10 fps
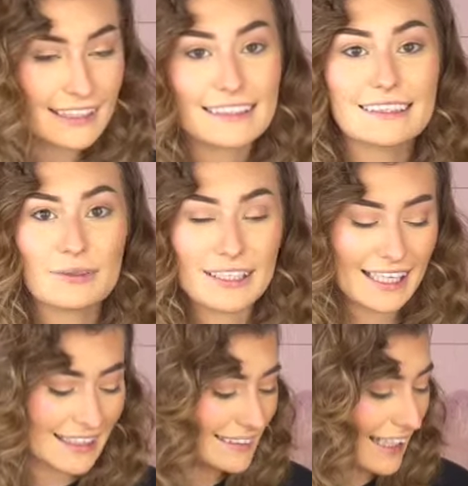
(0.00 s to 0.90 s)
So
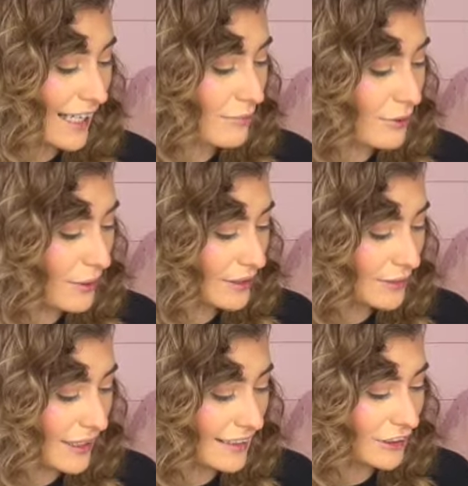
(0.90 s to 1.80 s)
next I am going to
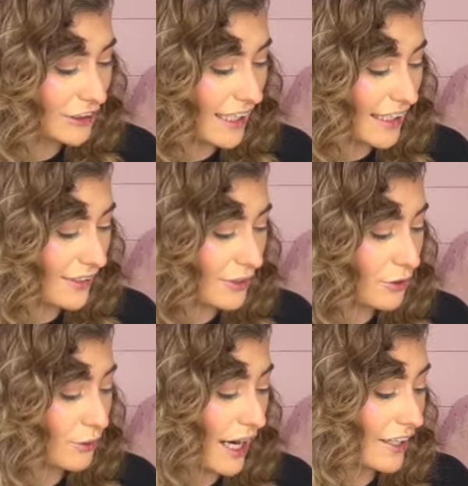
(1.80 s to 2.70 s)
take the shade
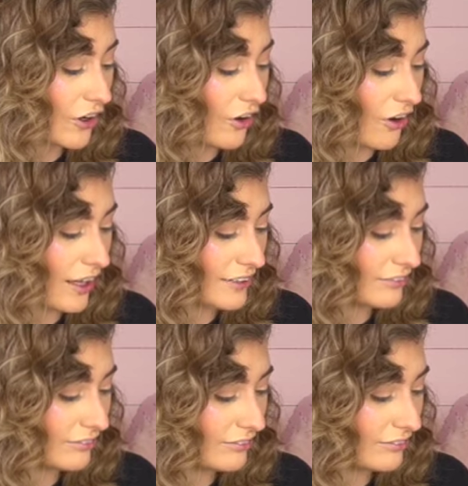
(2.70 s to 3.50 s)
Crack On,